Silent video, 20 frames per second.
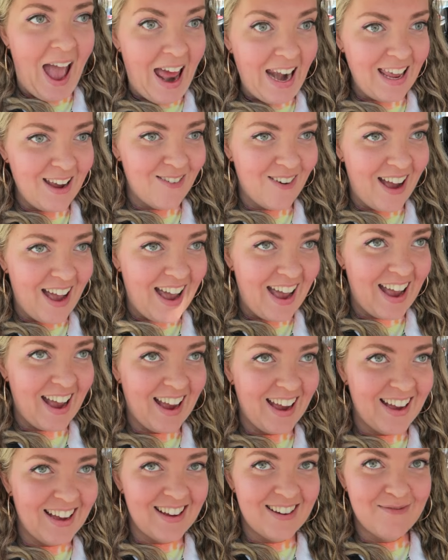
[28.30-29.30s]

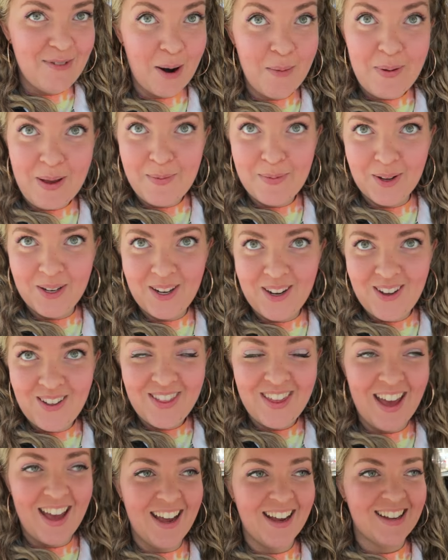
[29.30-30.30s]
anyway, where it's people
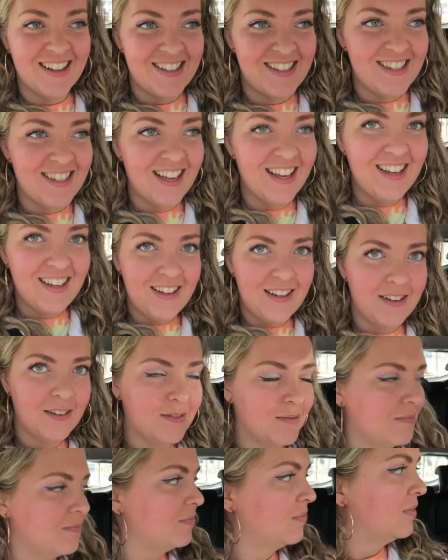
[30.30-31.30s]
move things. No, it's the only
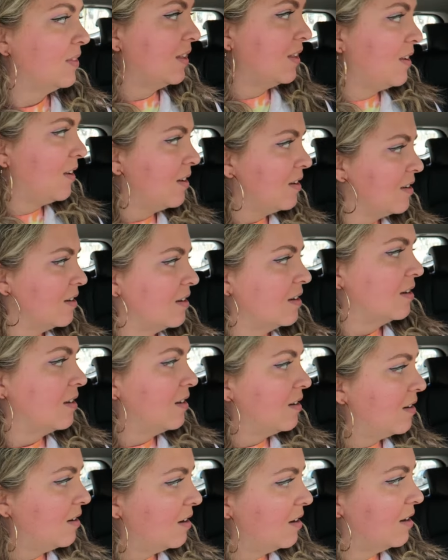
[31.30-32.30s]
one that's reversed,
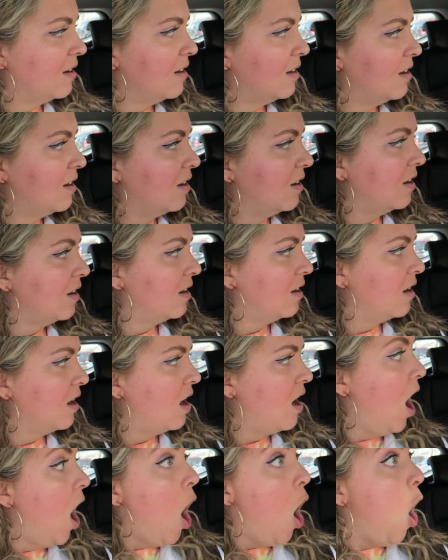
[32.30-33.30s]
16 to
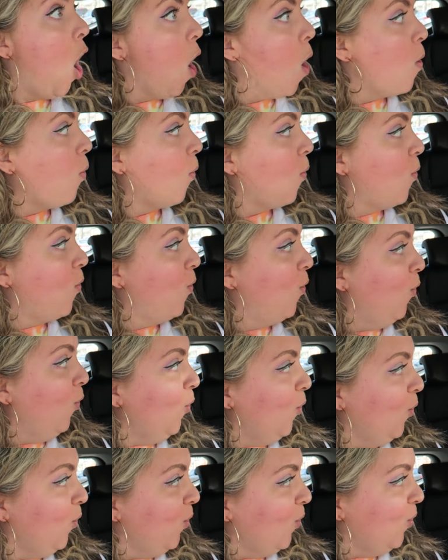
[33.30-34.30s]
61. That's why I'm so
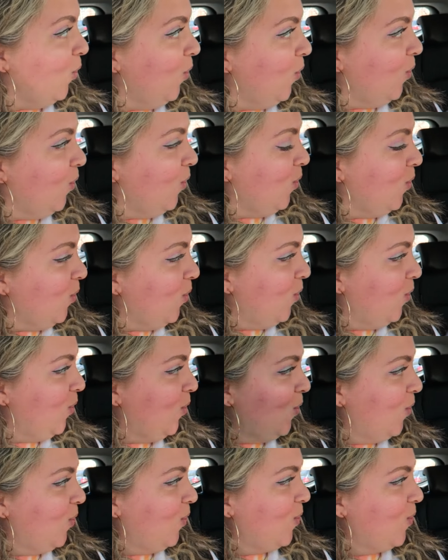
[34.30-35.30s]

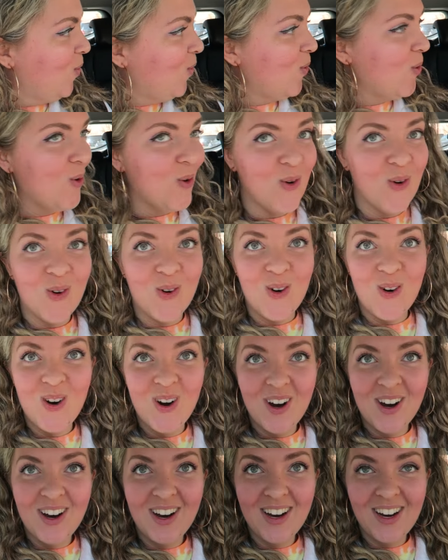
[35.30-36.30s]
quick The others are you
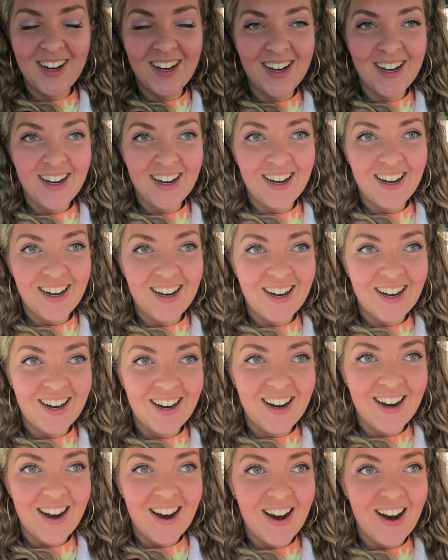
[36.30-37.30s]
double it and add 30.
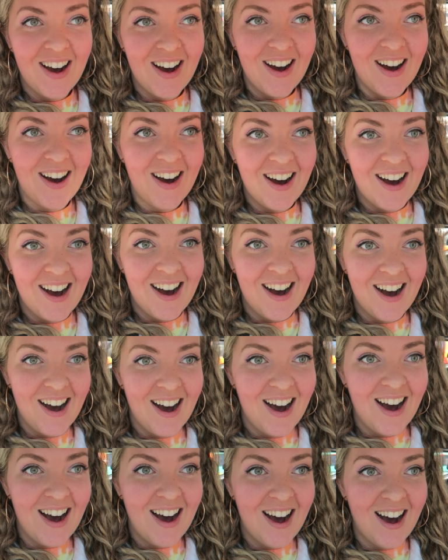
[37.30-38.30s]
Wow. Because I don't know
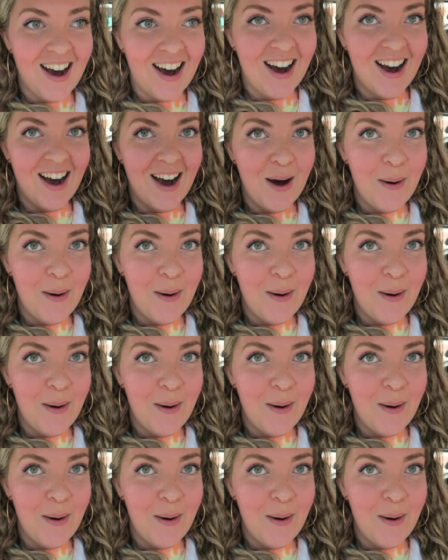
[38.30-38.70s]
metric yet.